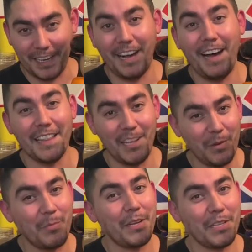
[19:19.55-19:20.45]
Ah, that'd be
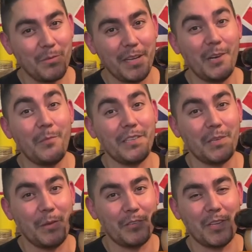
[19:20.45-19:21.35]
pretty sweet. That'd be
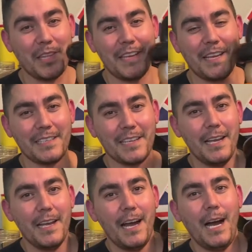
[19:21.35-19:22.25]
some interesting things.
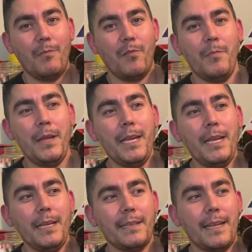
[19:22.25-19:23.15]
For
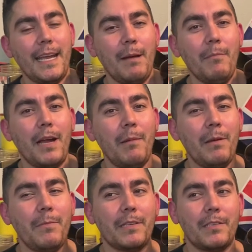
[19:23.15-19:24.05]
me, dang, I
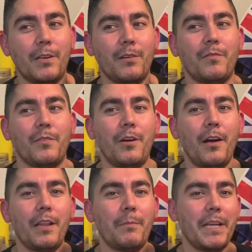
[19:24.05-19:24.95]
might be a sucker for
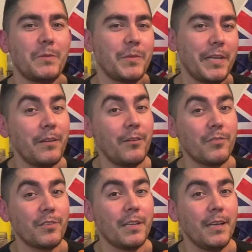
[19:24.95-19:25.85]
garlic mashed
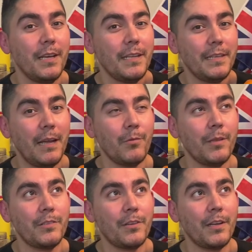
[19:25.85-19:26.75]
potatoes. Not
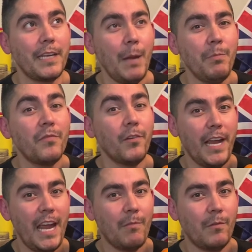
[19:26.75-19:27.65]
really turkey. I prefer
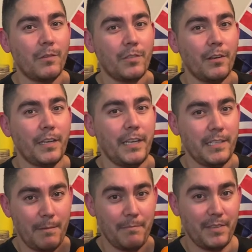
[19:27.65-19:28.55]
ham over turkey. Is
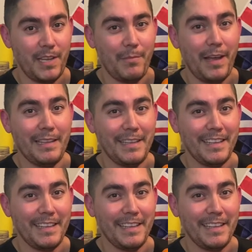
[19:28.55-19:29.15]
that bad?